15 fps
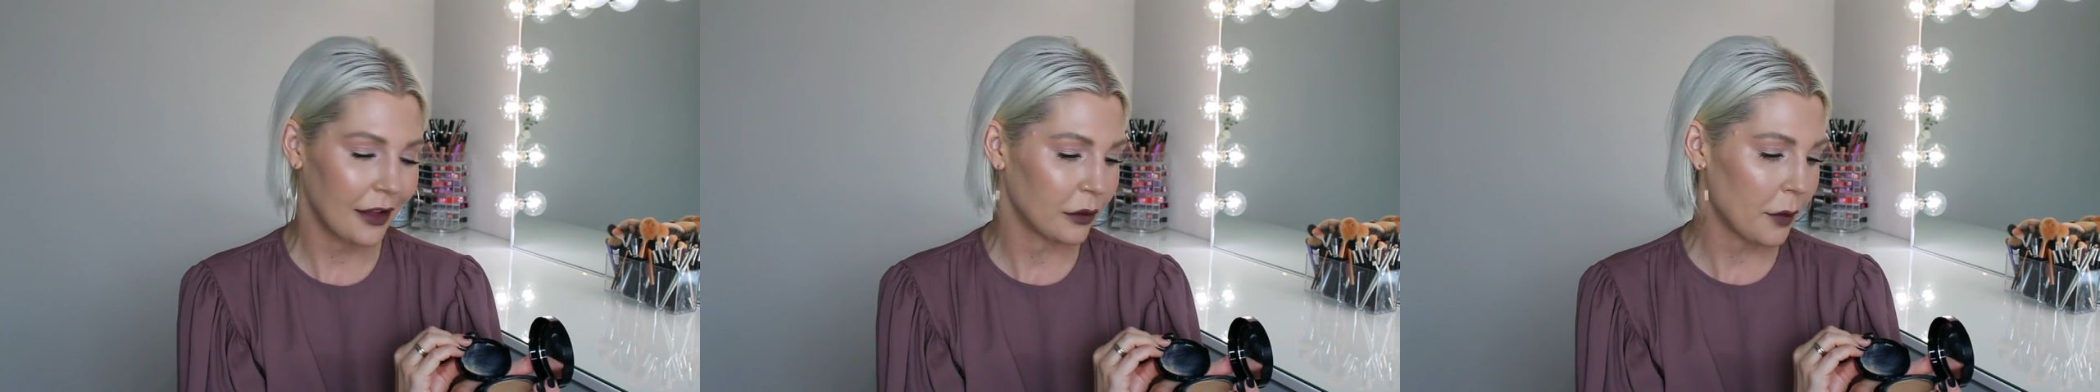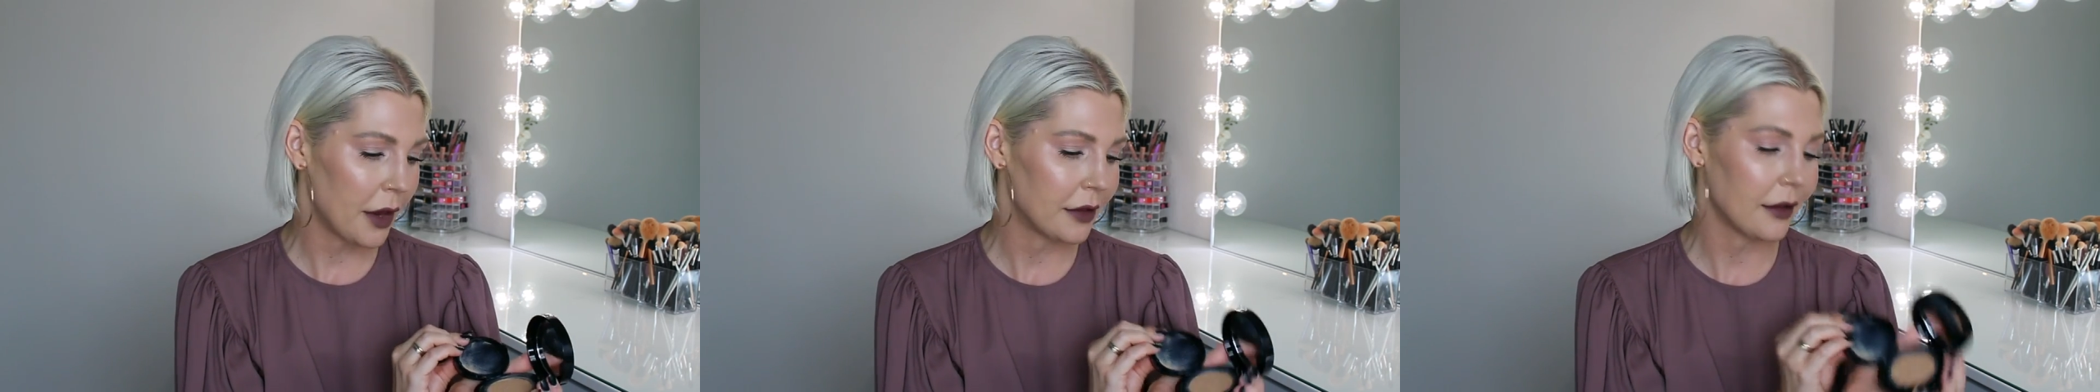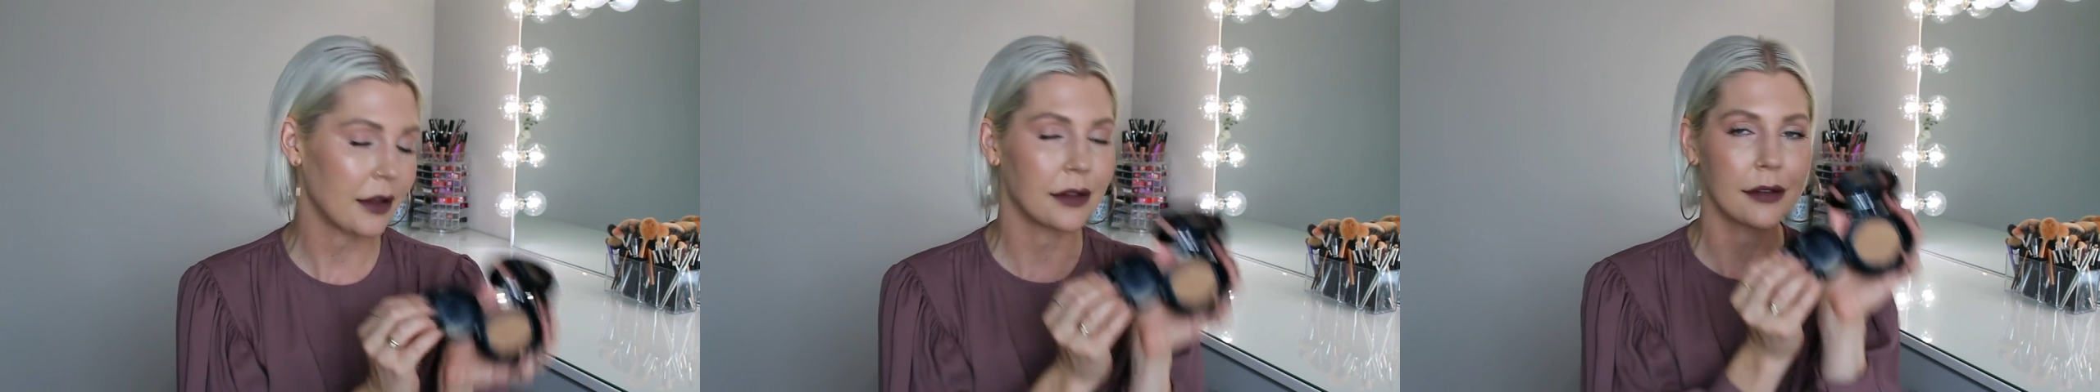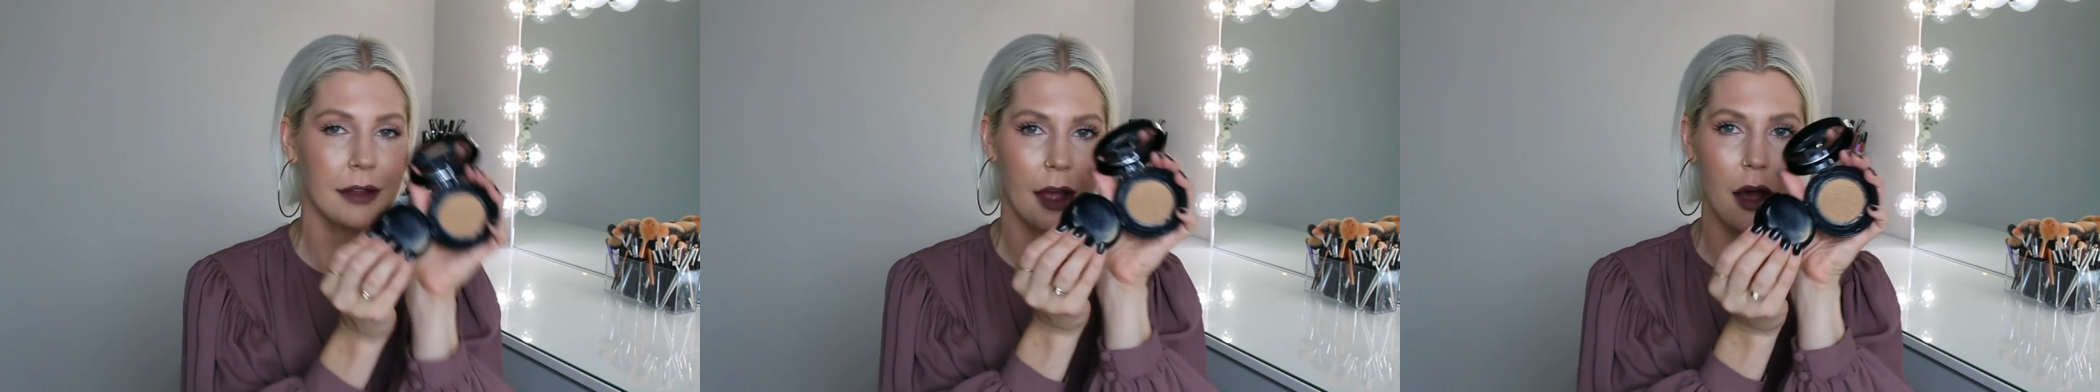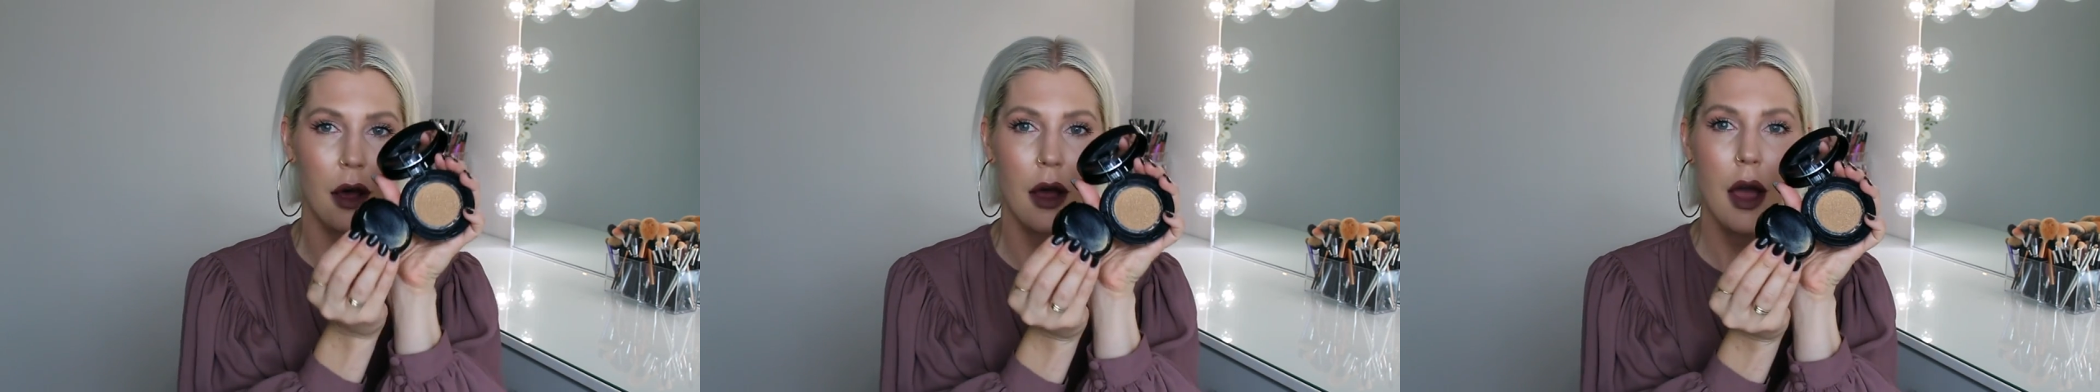That's why it's on
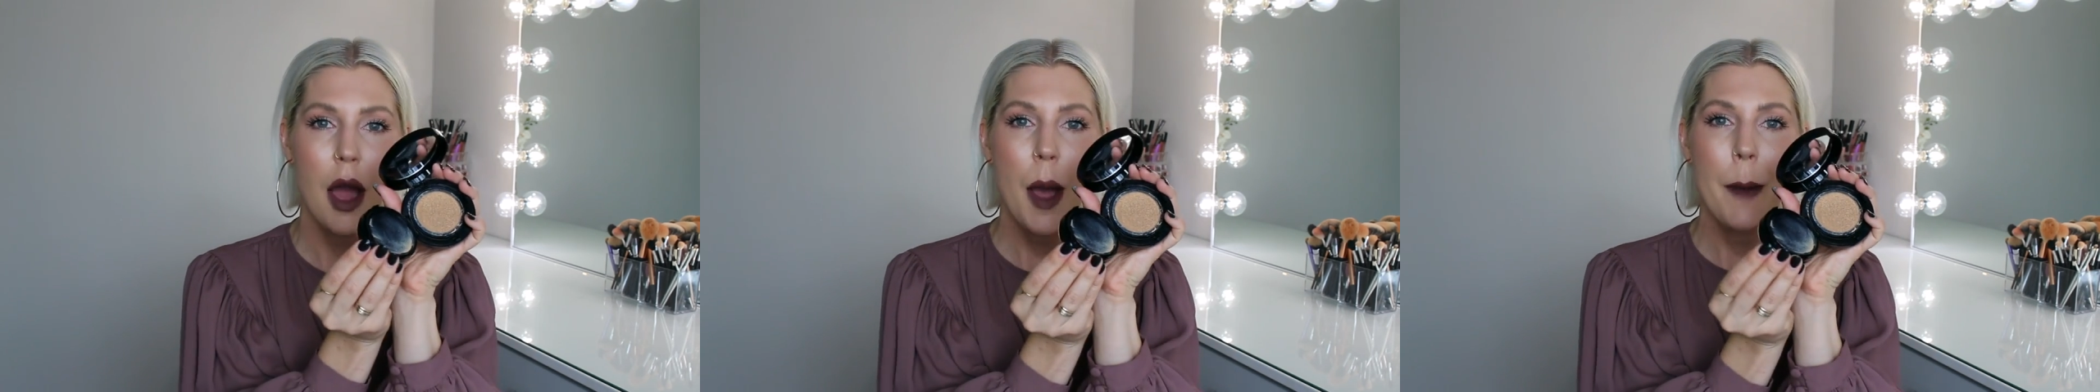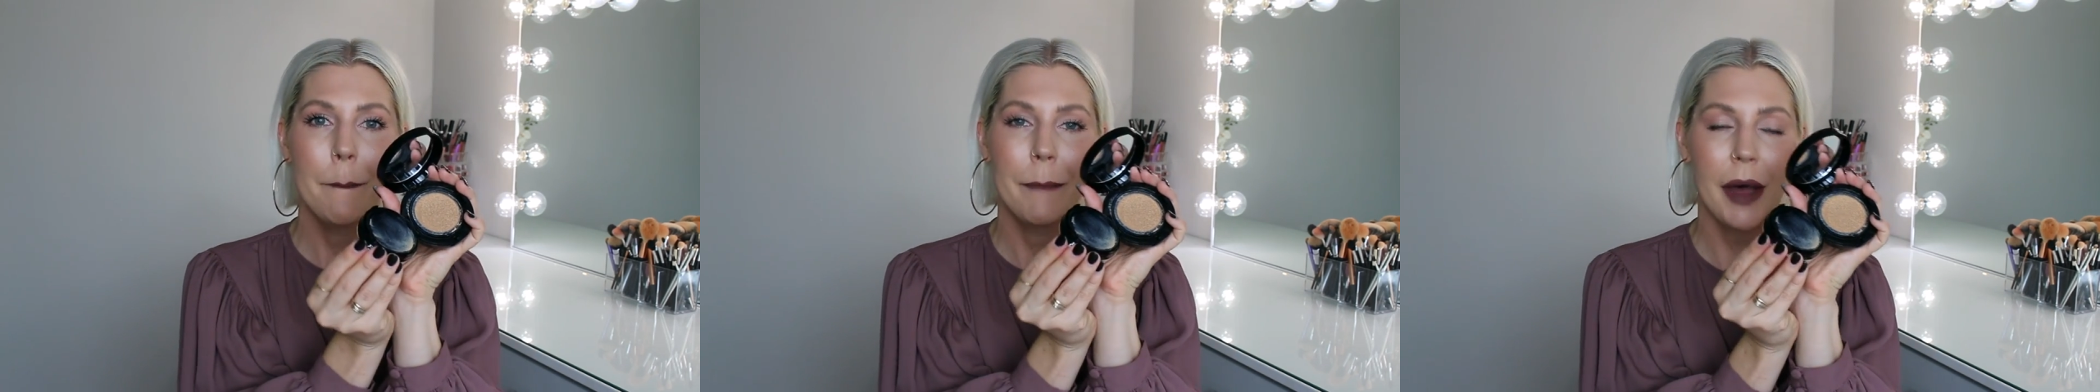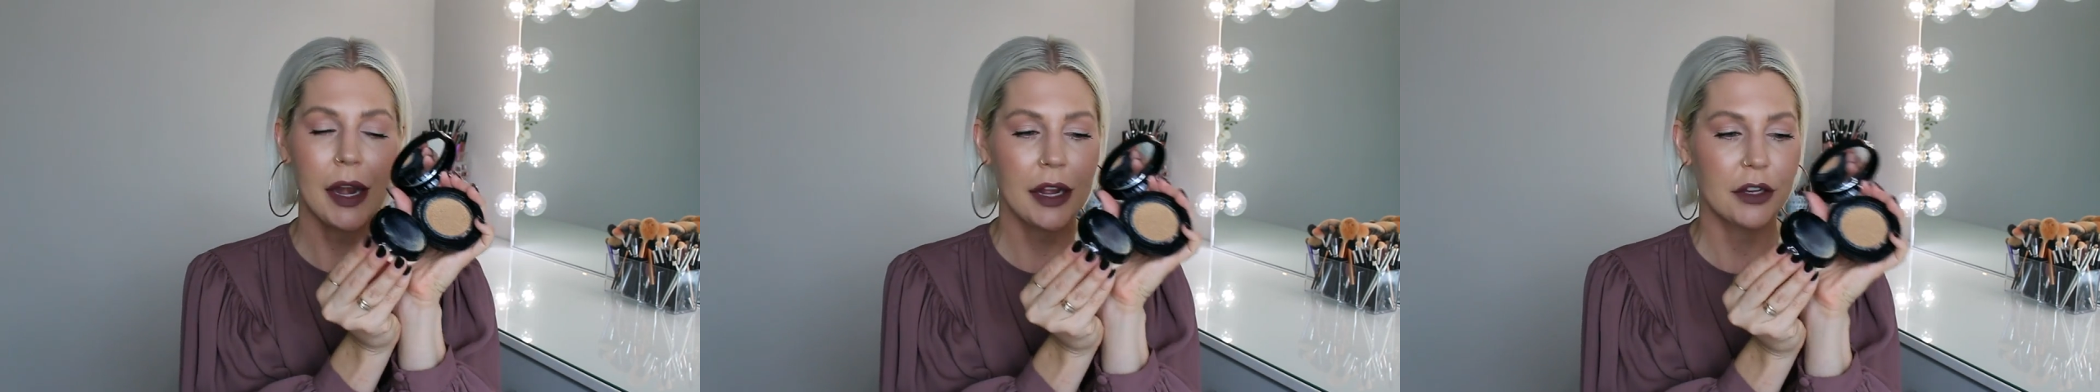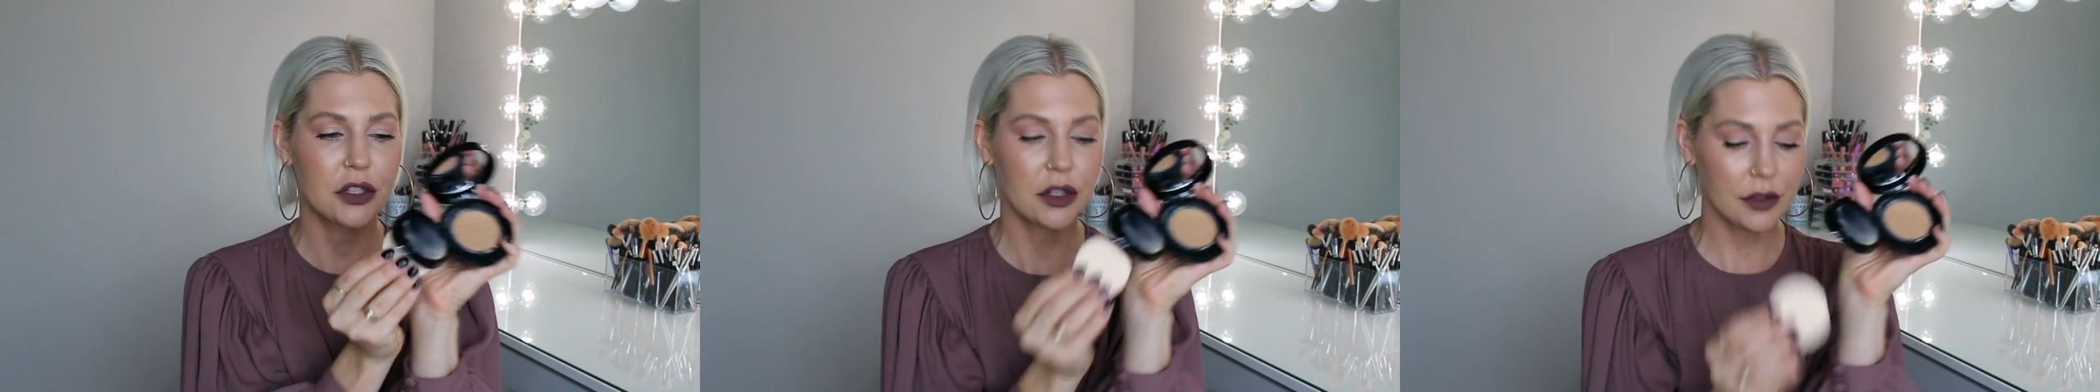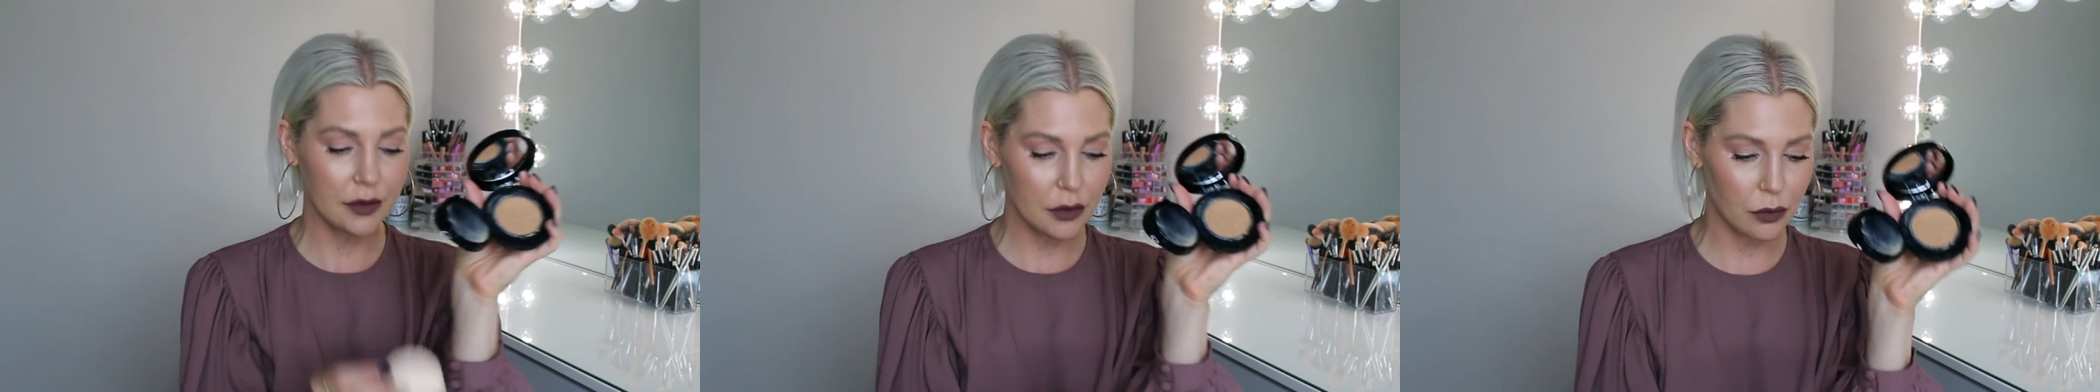sale, but
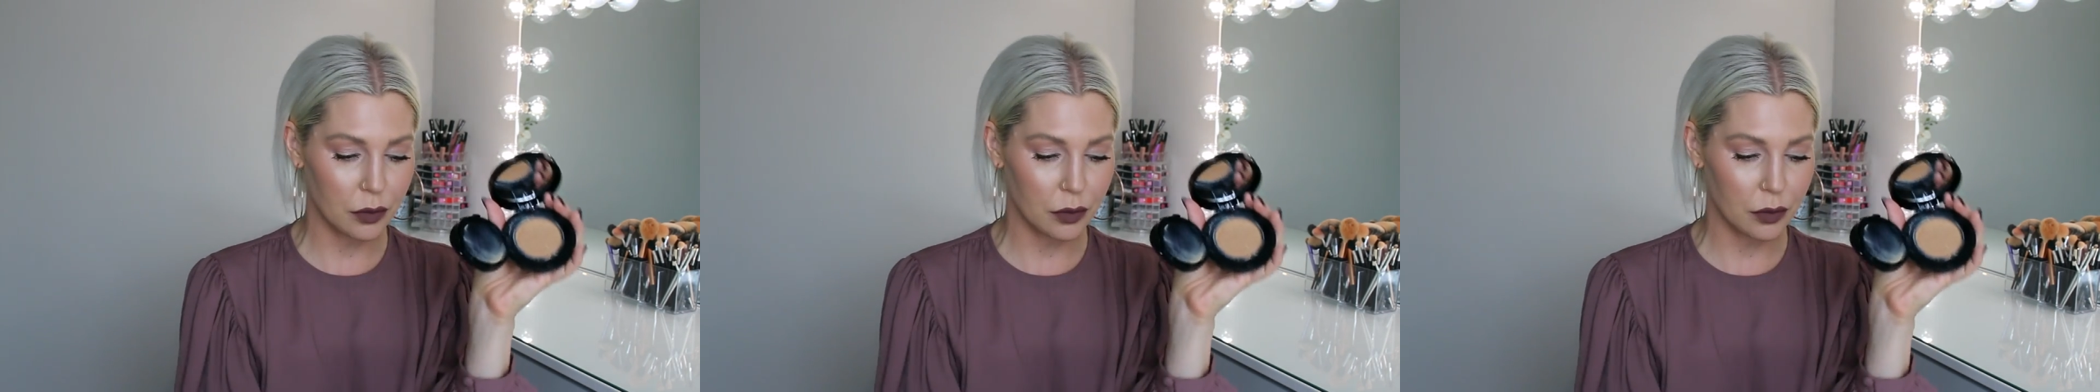it's just